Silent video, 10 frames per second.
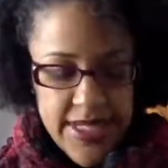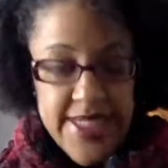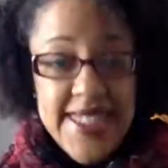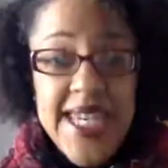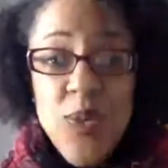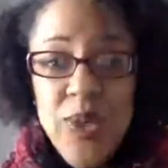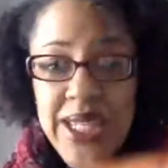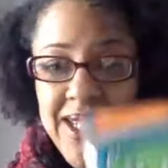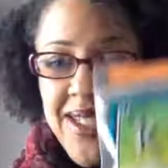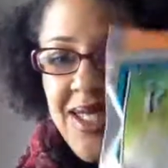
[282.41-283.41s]

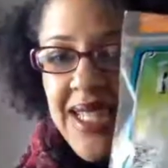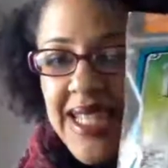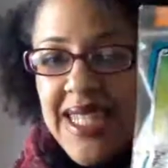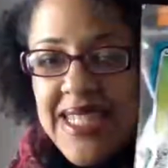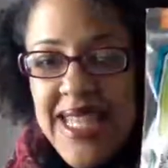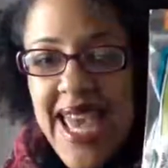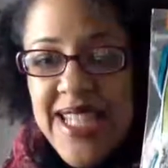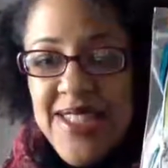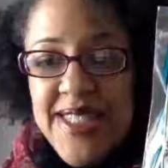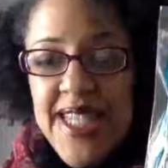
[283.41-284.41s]
seaweed. It is
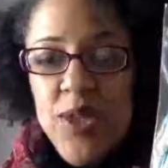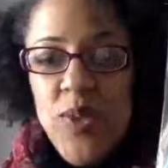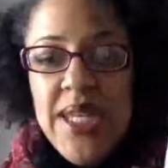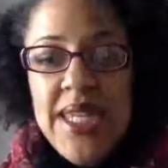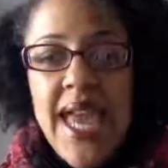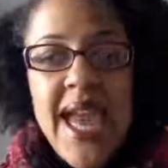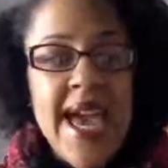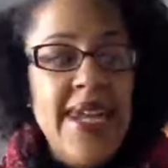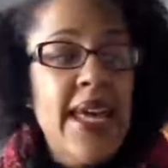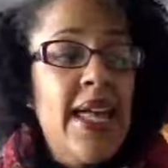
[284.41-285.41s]
a seaweed,
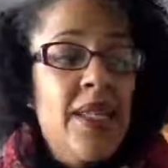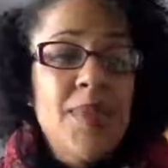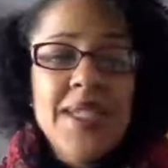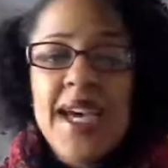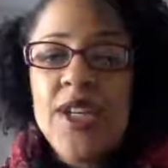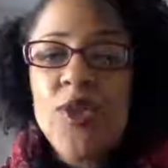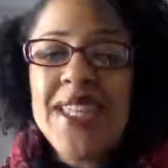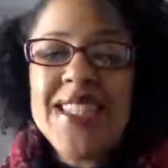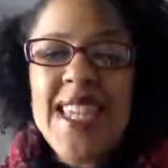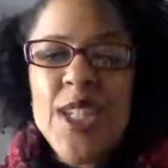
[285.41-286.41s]
and let me tell
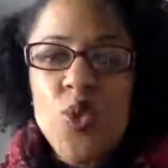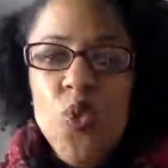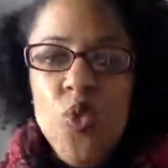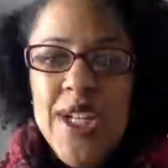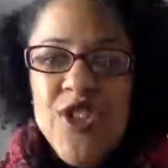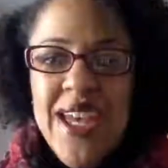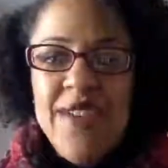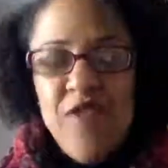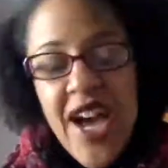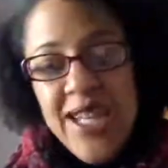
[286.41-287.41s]
you, this is rich
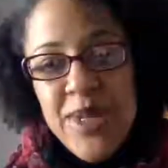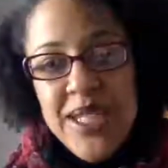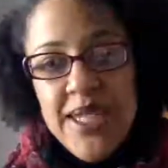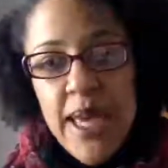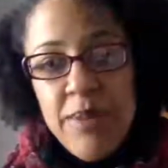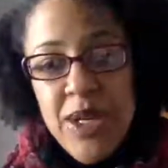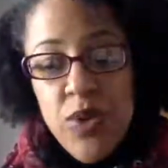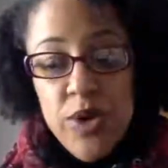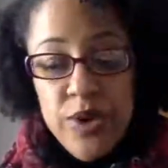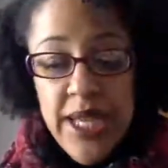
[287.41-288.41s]
in vitamins and
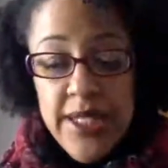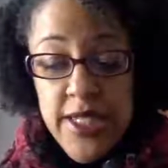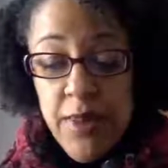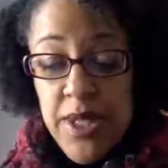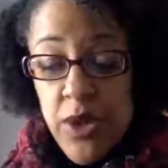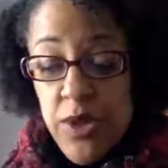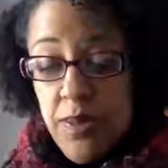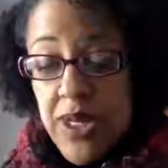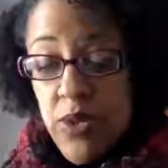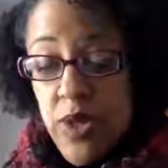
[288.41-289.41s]
minerals, and some of
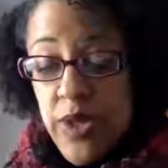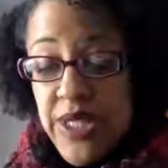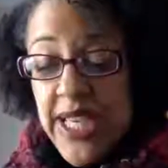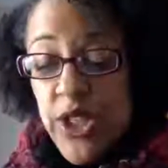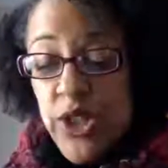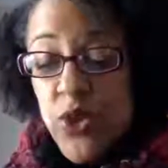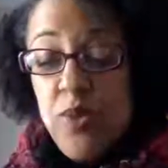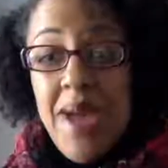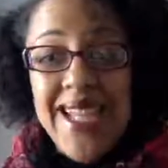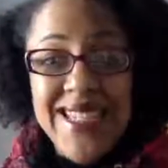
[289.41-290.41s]
those minerals
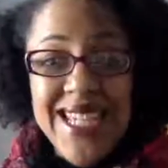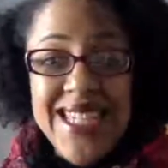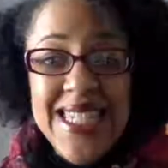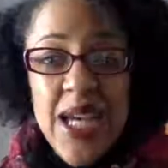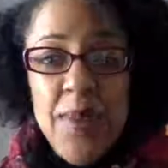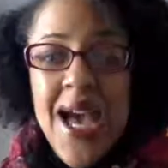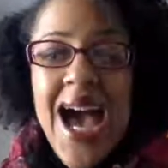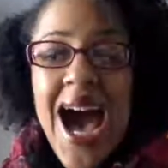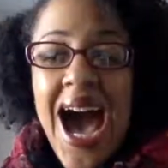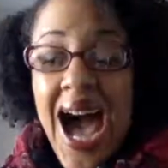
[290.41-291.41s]
include magnesium,
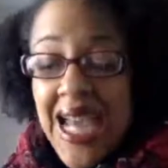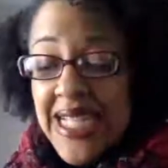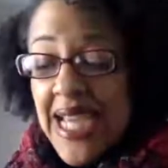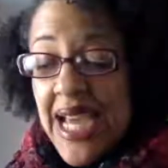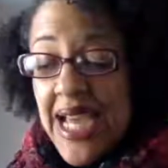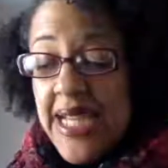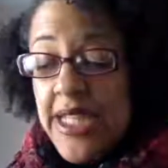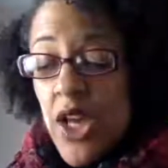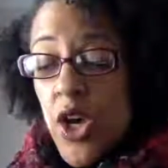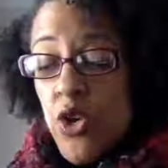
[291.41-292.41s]

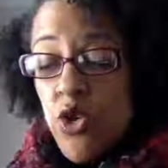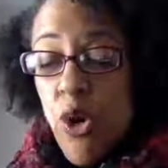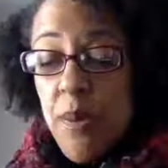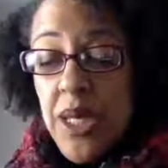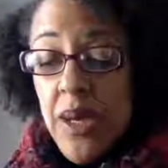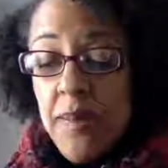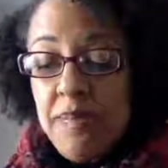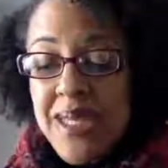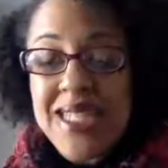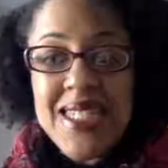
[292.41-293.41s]
iodine,
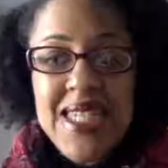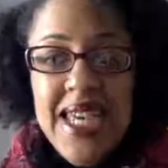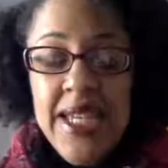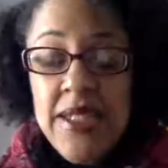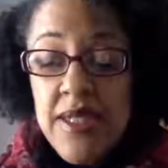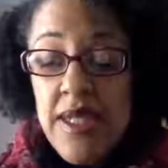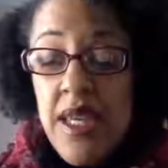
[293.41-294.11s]
chromium, B6,